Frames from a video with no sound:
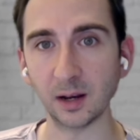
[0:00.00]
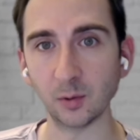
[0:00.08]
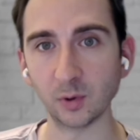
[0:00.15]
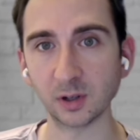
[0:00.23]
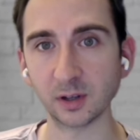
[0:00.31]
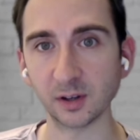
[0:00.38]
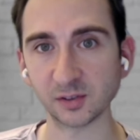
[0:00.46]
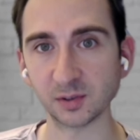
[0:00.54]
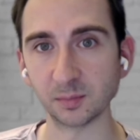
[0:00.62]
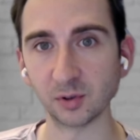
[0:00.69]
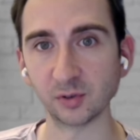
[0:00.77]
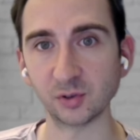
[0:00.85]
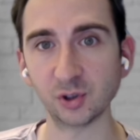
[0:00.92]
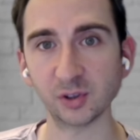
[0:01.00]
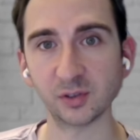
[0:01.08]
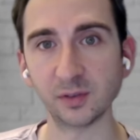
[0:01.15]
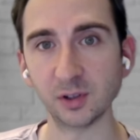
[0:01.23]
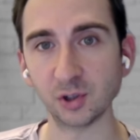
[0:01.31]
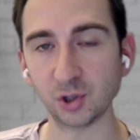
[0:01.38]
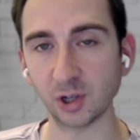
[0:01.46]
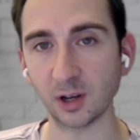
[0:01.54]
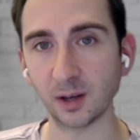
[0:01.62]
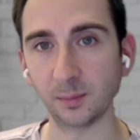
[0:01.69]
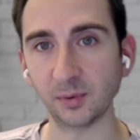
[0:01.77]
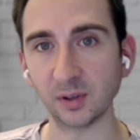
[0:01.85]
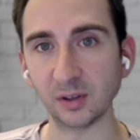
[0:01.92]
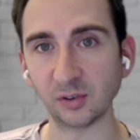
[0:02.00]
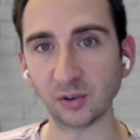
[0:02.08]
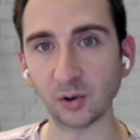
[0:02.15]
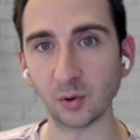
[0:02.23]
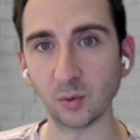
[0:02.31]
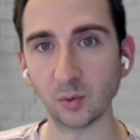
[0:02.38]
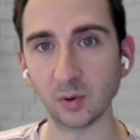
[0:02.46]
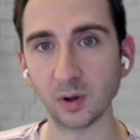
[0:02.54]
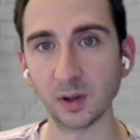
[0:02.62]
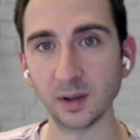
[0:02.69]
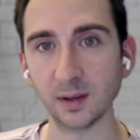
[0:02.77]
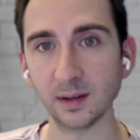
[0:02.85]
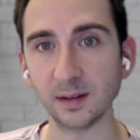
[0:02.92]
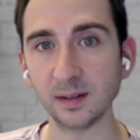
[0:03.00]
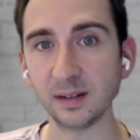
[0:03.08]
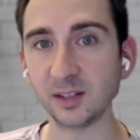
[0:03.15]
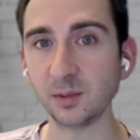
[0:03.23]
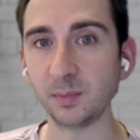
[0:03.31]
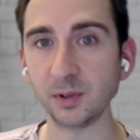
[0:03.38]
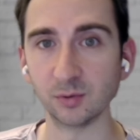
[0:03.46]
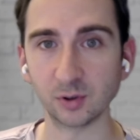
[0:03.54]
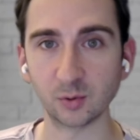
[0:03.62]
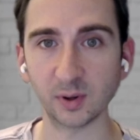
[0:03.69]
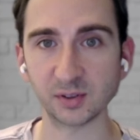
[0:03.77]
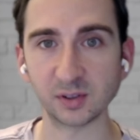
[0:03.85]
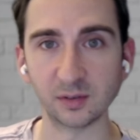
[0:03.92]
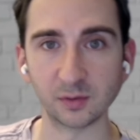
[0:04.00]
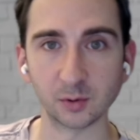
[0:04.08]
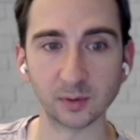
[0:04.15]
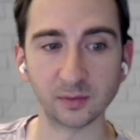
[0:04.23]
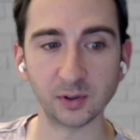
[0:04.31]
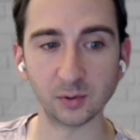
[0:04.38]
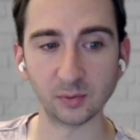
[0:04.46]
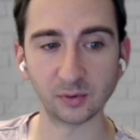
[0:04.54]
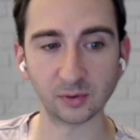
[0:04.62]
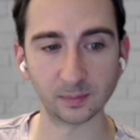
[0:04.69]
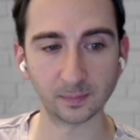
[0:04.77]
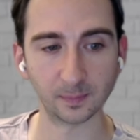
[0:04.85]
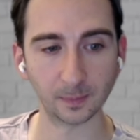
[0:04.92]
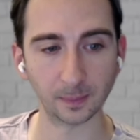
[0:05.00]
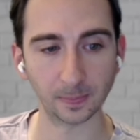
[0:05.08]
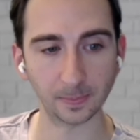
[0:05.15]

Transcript: and what customers just finished jobs and so need to be requested for reviews.